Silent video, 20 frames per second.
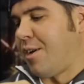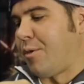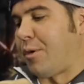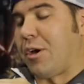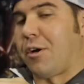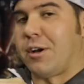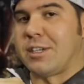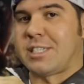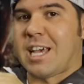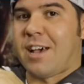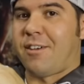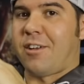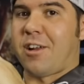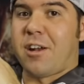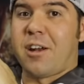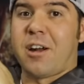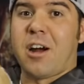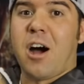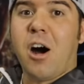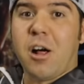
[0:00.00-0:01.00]
We always have it
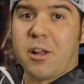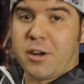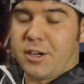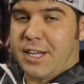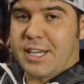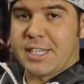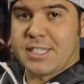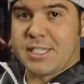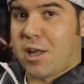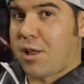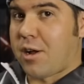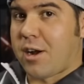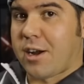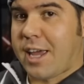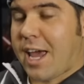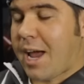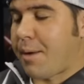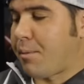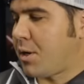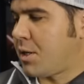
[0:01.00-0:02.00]
on all our
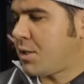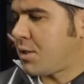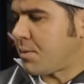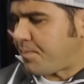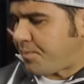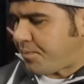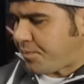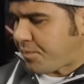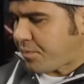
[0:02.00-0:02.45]
DSLR cameras.